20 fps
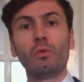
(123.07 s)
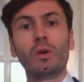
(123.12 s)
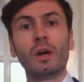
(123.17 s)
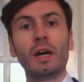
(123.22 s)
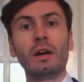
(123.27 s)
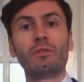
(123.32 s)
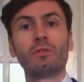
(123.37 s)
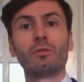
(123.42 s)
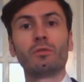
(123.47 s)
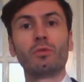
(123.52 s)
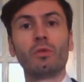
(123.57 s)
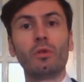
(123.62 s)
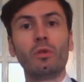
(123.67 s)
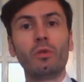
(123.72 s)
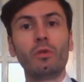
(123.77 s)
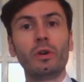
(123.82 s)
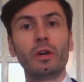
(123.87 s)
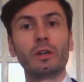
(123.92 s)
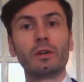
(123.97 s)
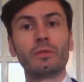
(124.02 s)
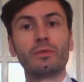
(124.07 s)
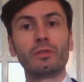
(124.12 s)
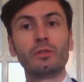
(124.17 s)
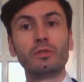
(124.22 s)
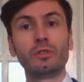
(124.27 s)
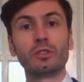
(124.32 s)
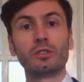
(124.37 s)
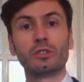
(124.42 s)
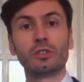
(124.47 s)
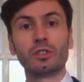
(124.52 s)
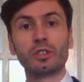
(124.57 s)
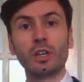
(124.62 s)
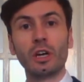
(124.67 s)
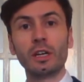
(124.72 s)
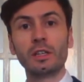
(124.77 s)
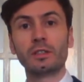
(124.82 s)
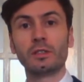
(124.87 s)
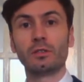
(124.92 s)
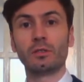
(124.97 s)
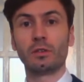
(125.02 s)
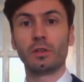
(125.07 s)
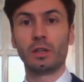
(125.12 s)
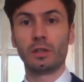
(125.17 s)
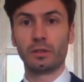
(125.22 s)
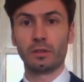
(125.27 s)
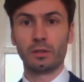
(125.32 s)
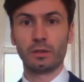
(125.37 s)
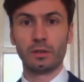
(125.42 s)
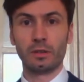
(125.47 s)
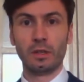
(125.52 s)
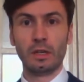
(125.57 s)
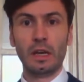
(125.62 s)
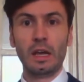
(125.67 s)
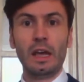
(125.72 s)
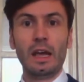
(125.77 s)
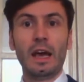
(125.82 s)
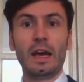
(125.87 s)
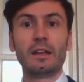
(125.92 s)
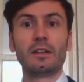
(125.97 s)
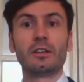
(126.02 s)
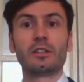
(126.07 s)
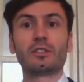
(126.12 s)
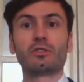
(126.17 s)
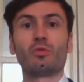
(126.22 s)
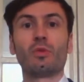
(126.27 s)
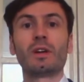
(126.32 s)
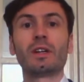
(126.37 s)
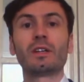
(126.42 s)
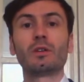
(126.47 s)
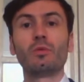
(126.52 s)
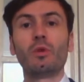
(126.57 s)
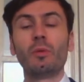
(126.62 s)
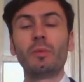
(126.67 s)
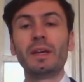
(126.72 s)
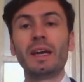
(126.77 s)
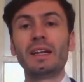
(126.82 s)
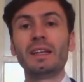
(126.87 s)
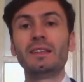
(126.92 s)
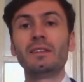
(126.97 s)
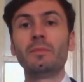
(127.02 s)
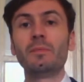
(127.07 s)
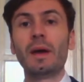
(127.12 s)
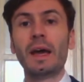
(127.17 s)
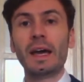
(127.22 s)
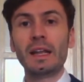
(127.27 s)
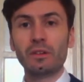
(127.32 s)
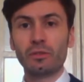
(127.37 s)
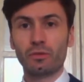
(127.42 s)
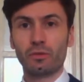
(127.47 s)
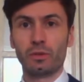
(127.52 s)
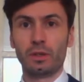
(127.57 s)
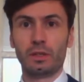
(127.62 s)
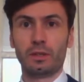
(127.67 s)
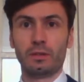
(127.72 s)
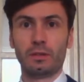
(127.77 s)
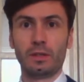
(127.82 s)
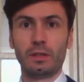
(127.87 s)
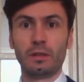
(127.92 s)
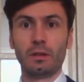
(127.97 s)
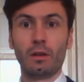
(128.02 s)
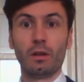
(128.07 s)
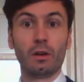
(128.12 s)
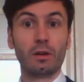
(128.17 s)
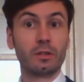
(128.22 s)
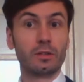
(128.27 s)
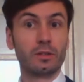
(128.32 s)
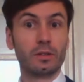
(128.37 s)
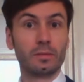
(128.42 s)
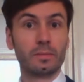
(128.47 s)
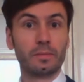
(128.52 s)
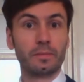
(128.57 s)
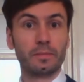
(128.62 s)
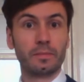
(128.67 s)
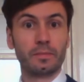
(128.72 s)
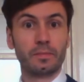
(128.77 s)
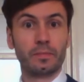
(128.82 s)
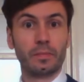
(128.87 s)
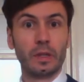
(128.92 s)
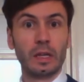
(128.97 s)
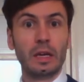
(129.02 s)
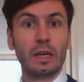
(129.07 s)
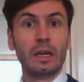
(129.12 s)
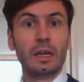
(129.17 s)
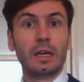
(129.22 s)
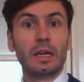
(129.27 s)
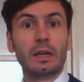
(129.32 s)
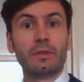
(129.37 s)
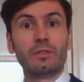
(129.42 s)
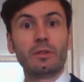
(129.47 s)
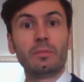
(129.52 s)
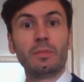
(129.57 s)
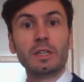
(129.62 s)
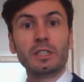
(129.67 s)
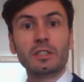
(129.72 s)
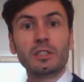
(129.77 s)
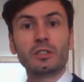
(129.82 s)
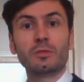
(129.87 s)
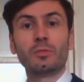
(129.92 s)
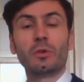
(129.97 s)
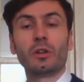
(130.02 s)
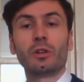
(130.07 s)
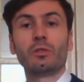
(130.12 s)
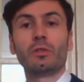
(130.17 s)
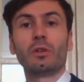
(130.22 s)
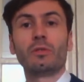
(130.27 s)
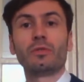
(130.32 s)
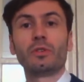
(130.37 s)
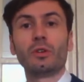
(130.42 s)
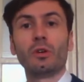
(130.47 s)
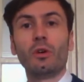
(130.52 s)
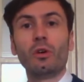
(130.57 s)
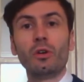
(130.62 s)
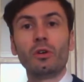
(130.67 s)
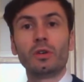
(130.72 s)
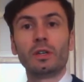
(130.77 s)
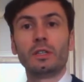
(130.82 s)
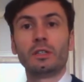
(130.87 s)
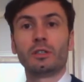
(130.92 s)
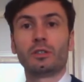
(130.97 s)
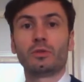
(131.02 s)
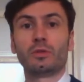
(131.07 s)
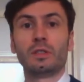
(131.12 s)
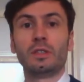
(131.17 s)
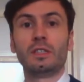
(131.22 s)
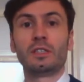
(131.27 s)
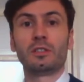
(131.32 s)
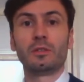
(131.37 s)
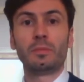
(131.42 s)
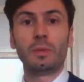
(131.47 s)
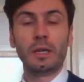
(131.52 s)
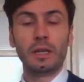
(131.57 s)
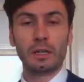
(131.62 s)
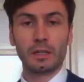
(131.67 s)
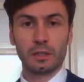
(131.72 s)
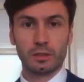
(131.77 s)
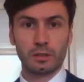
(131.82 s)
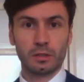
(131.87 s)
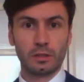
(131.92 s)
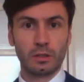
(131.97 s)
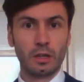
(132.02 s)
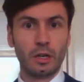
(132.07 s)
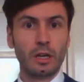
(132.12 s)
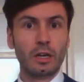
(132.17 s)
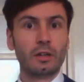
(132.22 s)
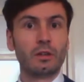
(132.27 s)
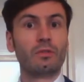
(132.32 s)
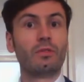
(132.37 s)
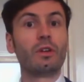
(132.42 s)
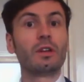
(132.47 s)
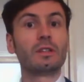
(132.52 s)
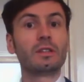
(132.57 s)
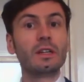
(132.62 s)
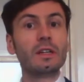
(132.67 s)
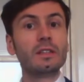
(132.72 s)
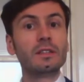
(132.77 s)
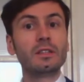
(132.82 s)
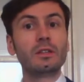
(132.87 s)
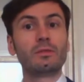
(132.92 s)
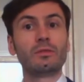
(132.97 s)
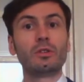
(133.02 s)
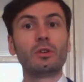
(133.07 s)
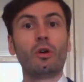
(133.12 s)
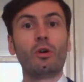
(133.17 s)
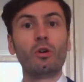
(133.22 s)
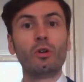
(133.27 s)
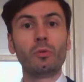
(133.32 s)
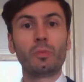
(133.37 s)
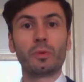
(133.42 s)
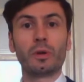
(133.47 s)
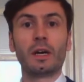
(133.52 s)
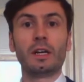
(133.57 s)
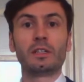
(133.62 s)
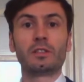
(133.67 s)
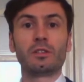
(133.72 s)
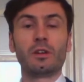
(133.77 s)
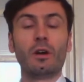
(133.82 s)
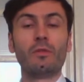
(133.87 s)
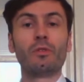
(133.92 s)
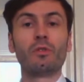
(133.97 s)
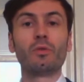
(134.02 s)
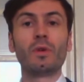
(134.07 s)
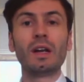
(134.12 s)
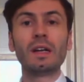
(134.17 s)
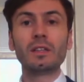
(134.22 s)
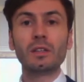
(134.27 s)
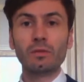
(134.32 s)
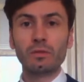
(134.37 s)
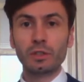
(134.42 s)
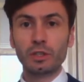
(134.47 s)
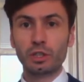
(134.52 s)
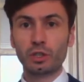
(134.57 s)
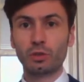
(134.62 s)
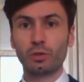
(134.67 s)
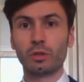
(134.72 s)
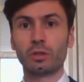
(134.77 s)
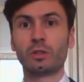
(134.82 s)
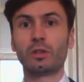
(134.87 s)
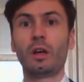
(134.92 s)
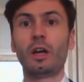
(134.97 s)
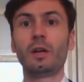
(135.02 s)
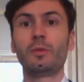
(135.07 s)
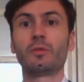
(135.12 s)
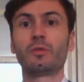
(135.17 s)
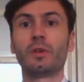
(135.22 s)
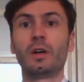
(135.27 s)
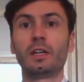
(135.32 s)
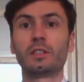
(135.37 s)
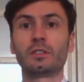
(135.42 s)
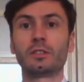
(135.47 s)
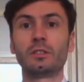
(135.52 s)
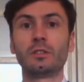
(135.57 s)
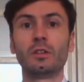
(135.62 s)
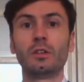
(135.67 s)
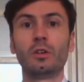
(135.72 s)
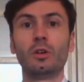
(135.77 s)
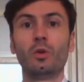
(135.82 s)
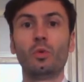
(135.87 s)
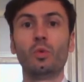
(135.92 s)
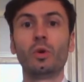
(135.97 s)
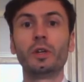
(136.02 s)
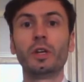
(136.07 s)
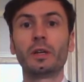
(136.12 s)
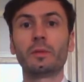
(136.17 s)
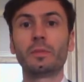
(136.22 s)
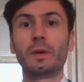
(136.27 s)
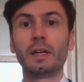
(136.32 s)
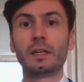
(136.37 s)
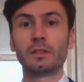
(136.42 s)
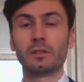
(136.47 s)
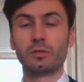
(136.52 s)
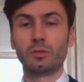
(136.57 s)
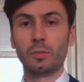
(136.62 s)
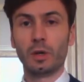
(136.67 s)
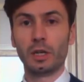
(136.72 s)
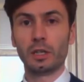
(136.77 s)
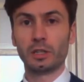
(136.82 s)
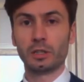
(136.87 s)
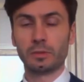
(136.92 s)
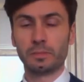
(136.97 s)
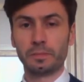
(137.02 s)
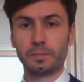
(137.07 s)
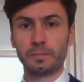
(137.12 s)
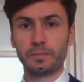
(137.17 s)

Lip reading: will have a role in our future society or not, and thus whether there will be any demand for it in the long term. If the business model of the oil industry disappears, the volatility of the oil price over a relatively short time horizon will not matter too much.